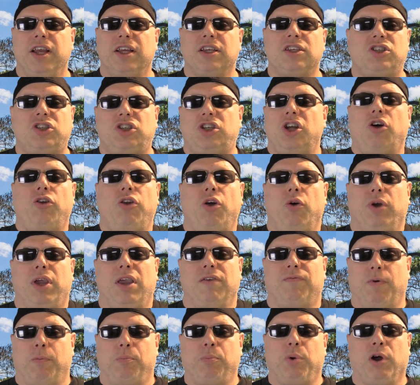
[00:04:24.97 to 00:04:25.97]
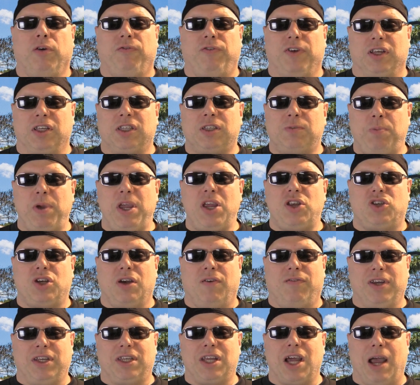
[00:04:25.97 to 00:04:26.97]
still don't give a perfect speech
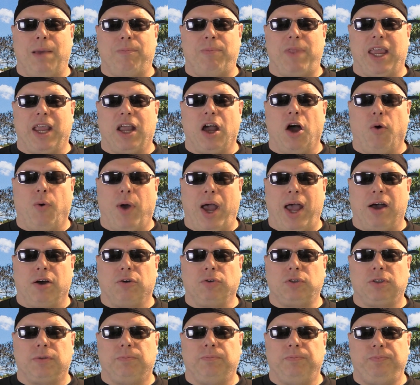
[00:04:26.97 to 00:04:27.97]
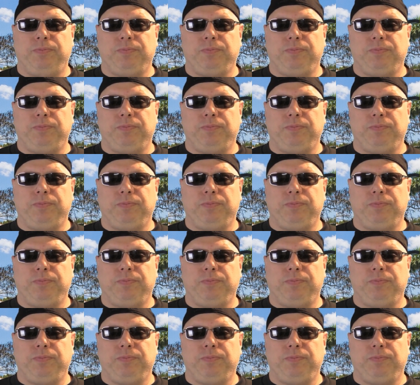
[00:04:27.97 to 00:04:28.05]
every time they go out.